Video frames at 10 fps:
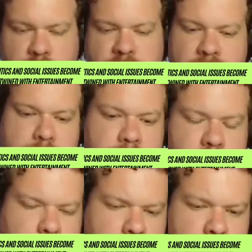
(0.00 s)
entertainment,
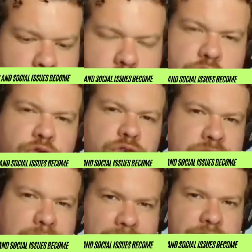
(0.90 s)
do you
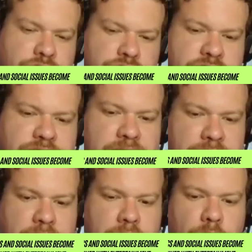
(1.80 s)
see actors
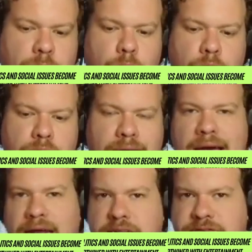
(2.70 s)
taking on more
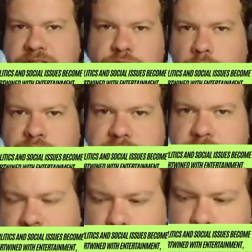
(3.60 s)
activist roles in the
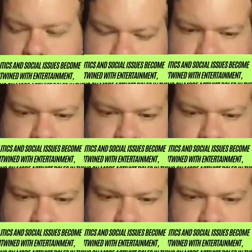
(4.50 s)
future?